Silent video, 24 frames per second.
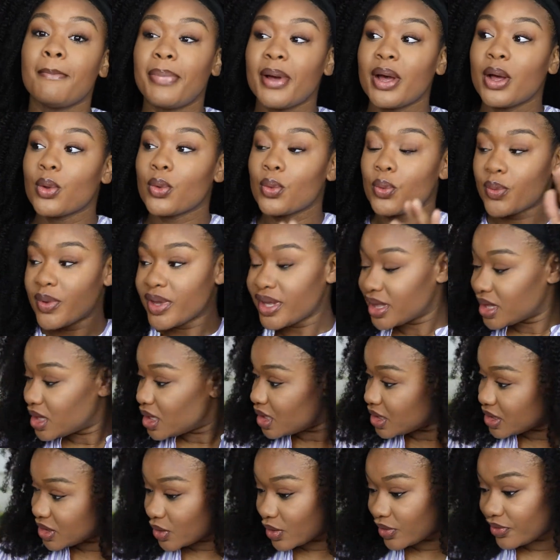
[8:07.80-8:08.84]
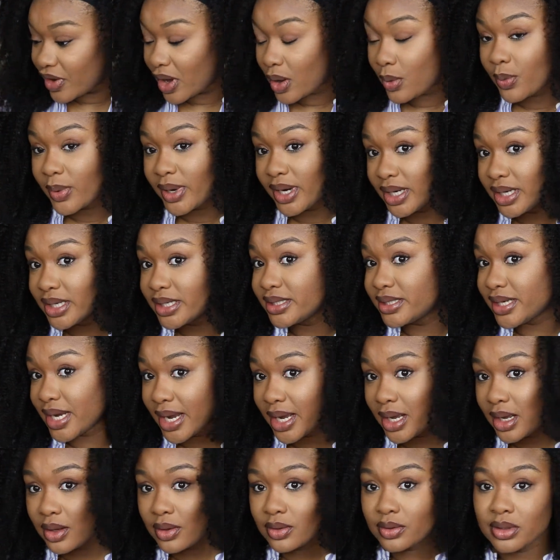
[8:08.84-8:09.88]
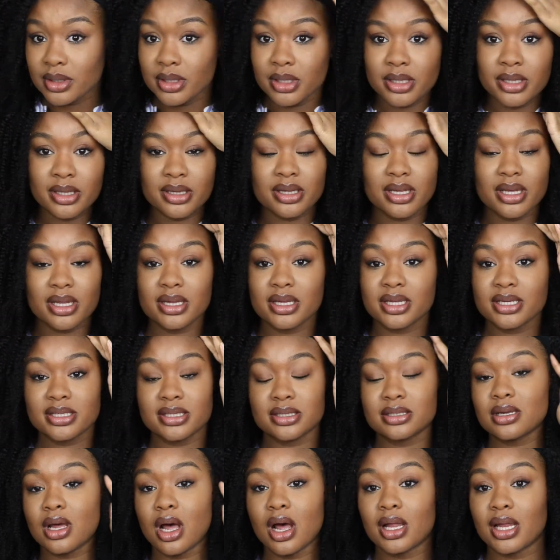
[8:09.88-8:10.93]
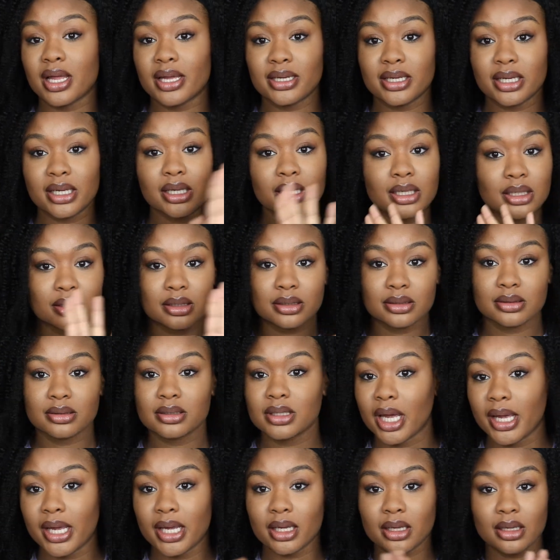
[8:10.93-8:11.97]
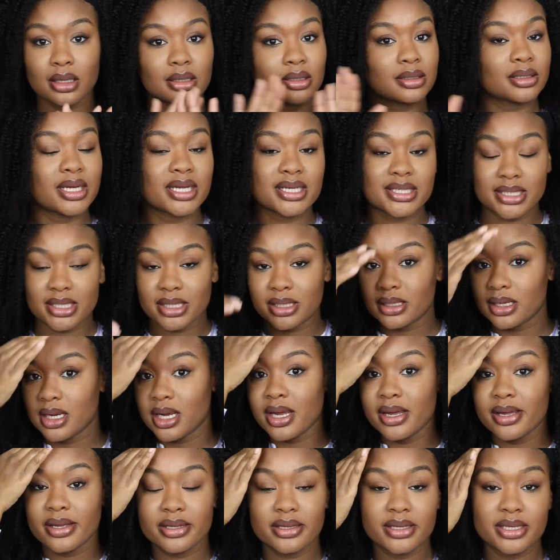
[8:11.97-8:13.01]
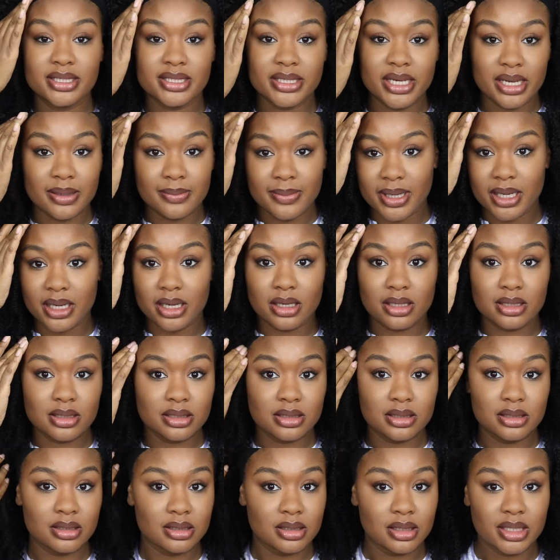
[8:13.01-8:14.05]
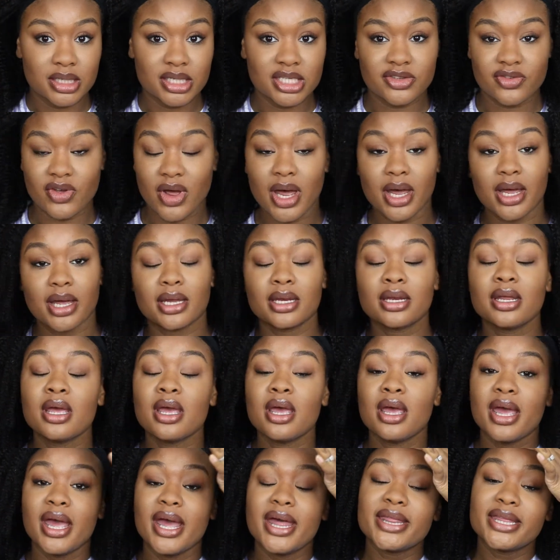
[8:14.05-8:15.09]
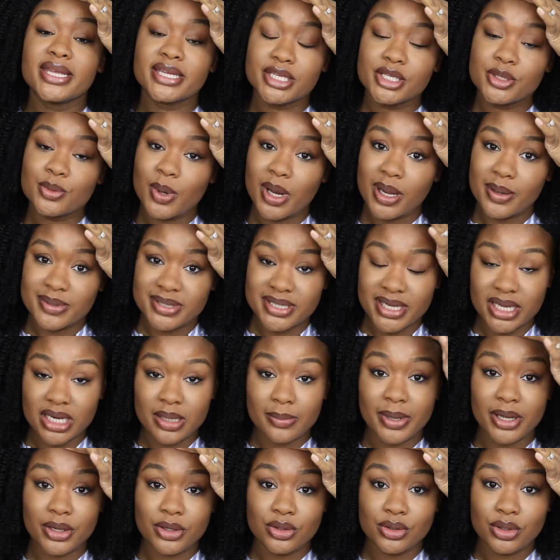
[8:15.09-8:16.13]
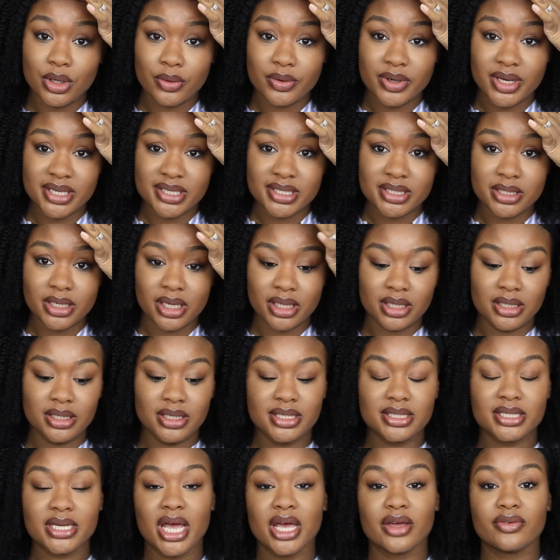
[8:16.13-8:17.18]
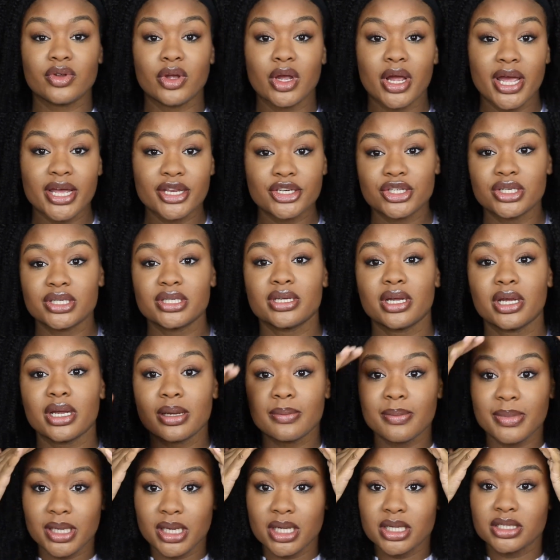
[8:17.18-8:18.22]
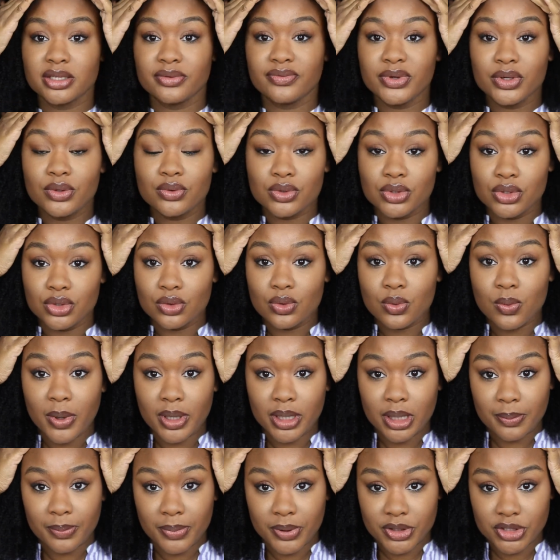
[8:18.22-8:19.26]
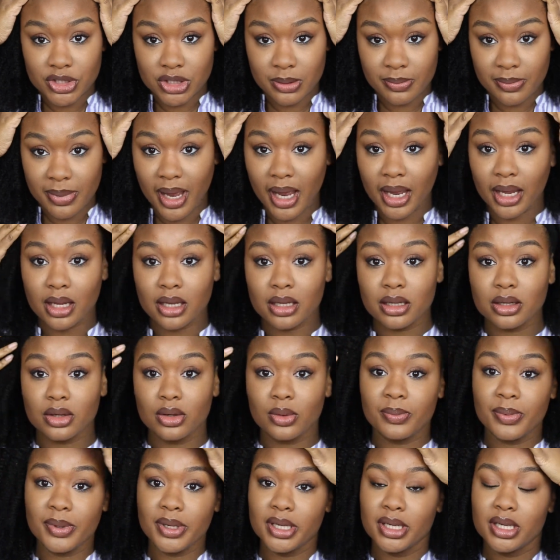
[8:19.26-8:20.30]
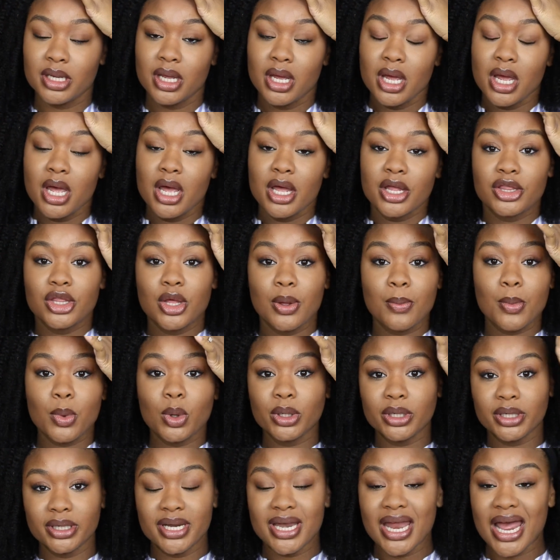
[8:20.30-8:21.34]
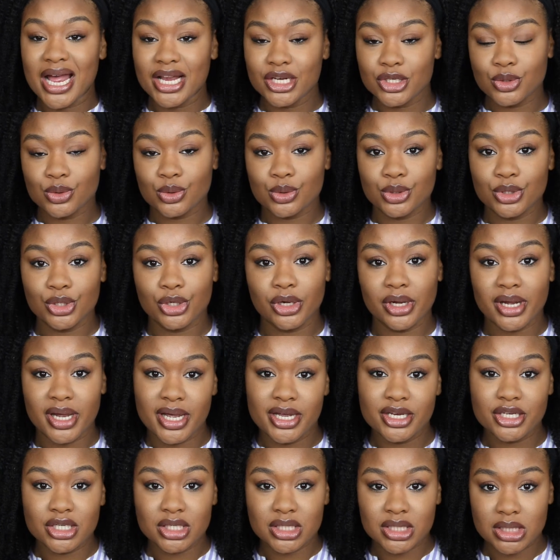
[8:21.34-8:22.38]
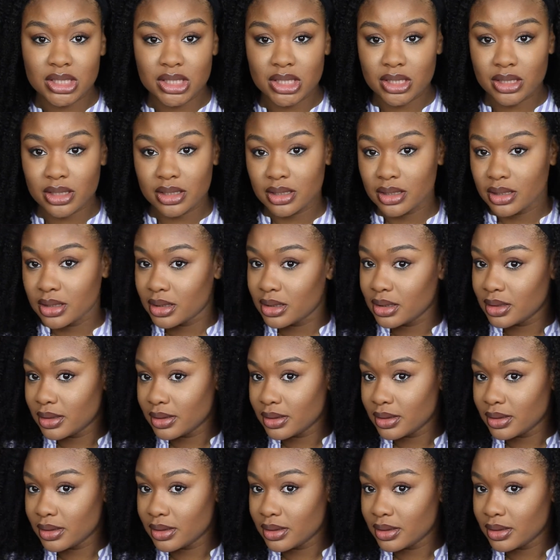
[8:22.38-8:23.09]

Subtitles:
But with this, so if I wear it down, then this is all I need. Like, that's it. This headband is fine. And this is what I was saying about, you don't necessarily need to have your edges done, because if you do want to push it back a little bit, the more natural your edges look,